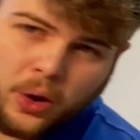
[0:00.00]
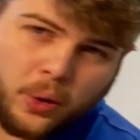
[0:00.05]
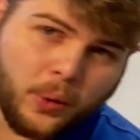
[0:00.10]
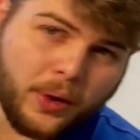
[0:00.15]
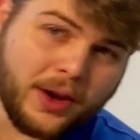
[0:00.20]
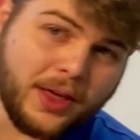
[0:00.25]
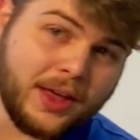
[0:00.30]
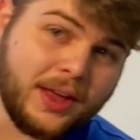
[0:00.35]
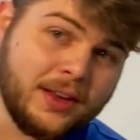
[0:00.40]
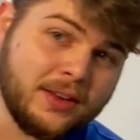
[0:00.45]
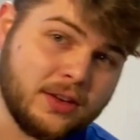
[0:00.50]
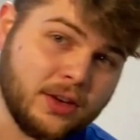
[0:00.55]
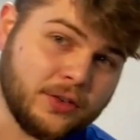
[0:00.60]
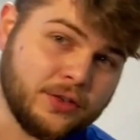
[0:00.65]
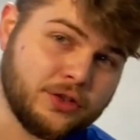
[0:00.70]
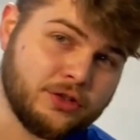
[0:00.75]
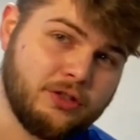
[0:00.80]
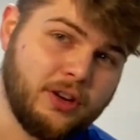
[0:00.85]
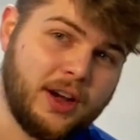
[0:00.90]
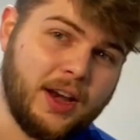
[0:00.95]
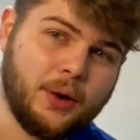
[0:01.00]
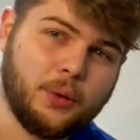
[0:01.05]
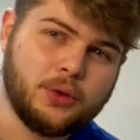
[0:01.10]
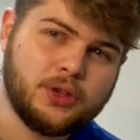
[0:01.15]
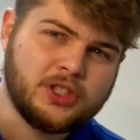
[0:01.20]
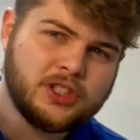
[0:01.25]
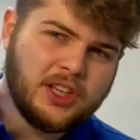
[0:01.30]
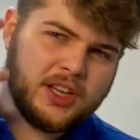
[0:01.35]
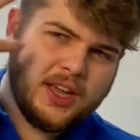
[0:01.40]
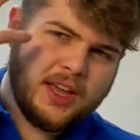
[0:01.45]
When it is off screen, it will
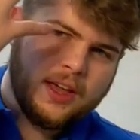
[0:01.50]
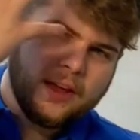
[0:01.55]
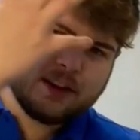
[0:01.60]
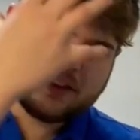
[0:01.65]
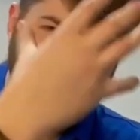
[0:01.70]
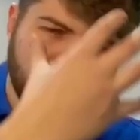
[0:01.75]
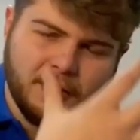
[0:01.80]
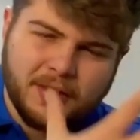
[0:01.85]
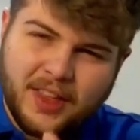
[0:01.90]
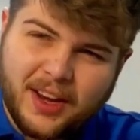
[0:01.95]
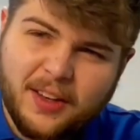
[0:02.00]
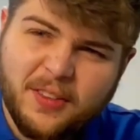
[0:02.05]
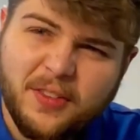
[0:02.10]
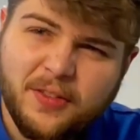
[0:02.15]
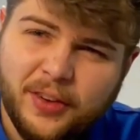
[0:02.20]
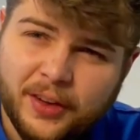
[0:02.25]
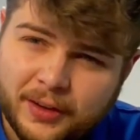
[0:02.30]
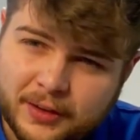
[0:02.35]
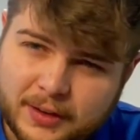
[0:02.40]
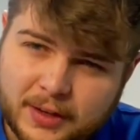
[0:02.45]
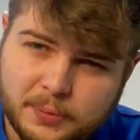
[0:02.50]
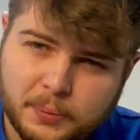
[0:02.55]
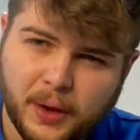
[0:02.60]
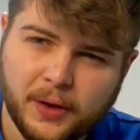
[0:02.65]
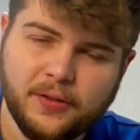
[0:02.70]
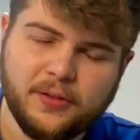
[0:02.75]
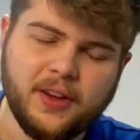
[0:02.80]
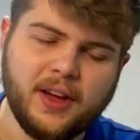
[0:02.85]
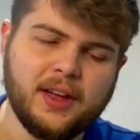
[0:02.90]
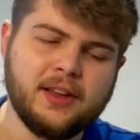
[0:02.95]
see something that it thinks is my
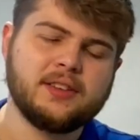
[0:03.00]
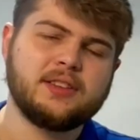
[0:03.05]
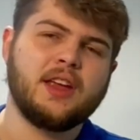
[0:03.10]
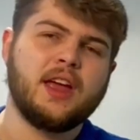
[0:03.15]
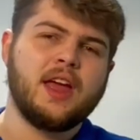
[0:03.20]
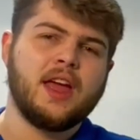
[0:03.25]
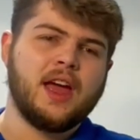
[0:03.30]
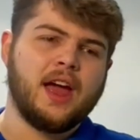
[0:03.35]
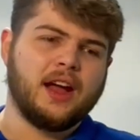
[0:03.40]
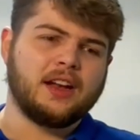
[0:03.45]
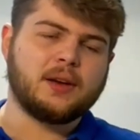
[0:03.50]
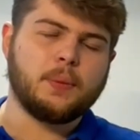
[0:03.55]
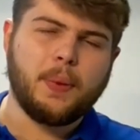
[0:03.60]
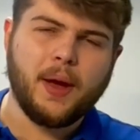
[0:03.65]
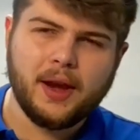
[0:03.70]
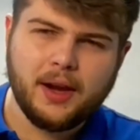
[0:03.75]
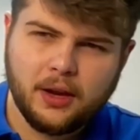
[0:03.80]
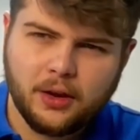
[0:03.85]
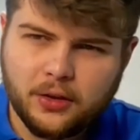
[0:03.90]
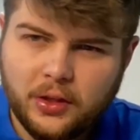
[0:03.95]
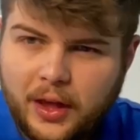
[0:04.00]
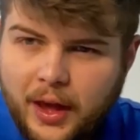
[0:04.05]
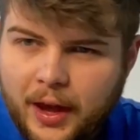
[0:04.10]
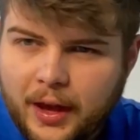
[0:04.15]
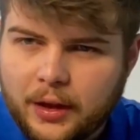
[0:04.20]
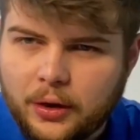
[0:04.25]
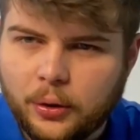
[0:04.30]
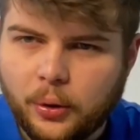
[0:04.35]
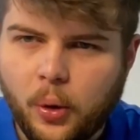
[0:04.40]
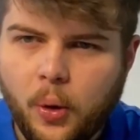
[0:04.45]
face. And depending on the
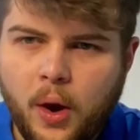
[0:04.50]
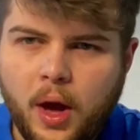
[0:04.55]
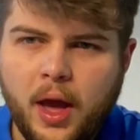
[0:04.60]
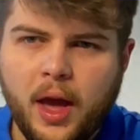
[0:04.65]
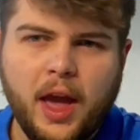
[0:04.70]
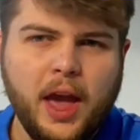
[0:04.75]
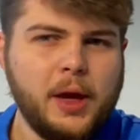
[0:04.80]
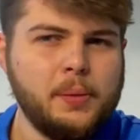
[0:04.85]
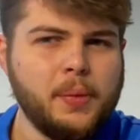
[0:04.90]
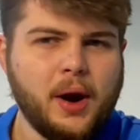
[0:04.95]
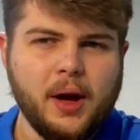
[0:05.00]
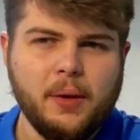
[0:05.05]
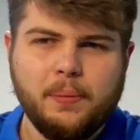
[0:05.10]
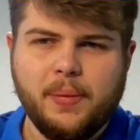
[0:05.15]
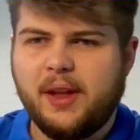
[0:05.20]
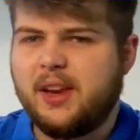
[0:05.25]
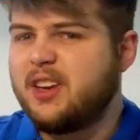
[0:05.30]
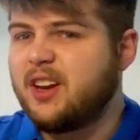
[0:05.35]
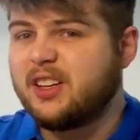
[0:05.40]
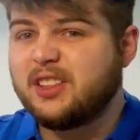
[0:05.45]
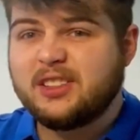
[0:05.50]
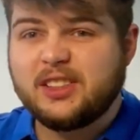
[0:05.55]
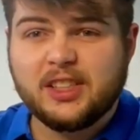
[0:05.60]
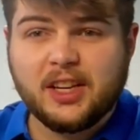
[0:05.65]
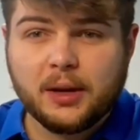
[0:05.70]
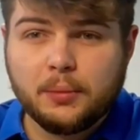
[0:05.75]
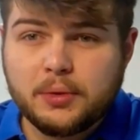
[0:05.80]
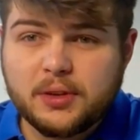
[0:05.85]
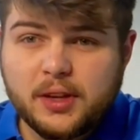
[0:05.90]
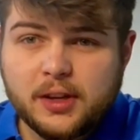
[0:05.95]
angle, it might be
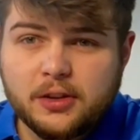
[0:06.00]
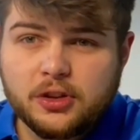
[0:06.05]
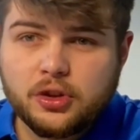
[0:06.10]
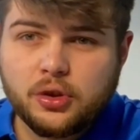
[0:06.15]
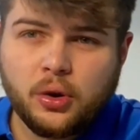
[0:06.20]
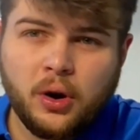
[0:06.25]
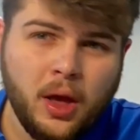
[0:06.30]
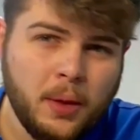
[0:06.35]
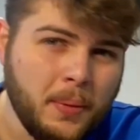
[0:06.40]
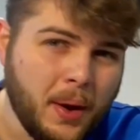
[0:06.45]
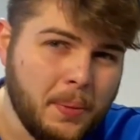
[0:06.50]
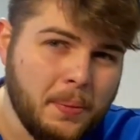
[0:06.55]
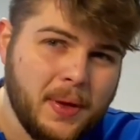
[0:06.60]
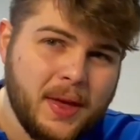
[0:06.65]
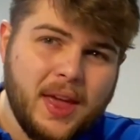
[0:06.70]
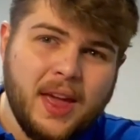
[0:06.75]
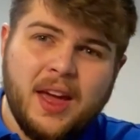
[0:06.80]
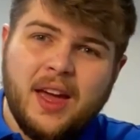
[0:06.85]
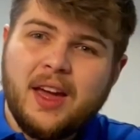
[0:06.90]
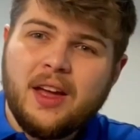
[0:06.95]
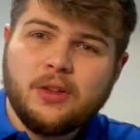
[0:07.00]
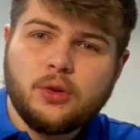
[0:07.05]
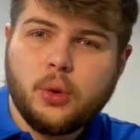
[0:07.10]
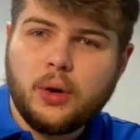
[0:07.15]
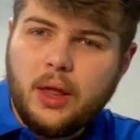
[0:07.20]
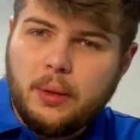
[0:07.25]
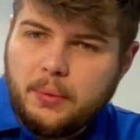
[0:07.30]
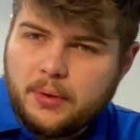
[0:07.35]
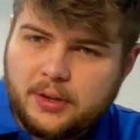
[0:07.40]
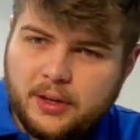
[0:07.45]
99% sure, it might be
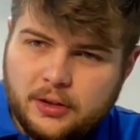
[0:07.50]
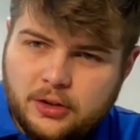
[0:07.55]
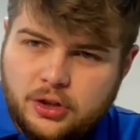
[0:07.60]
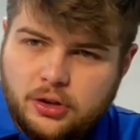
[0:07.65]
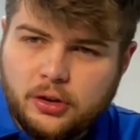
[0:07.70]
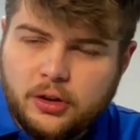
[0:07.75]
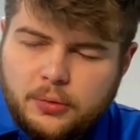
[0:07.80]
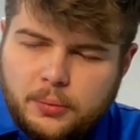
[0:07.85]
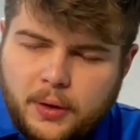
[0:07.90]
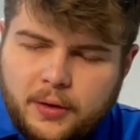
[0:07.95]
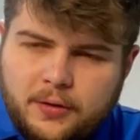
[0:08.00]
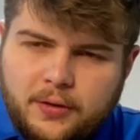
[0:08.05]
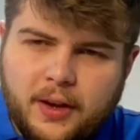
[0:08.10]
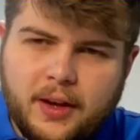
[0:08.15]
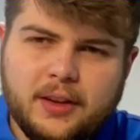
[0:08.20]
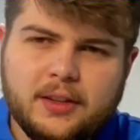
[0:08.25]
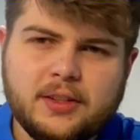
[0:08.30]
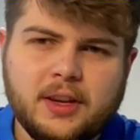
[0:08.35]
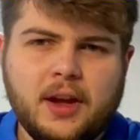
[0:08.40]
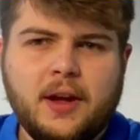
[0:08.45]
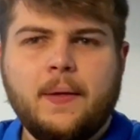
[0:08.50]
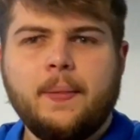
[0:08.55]
20% sure it's my face.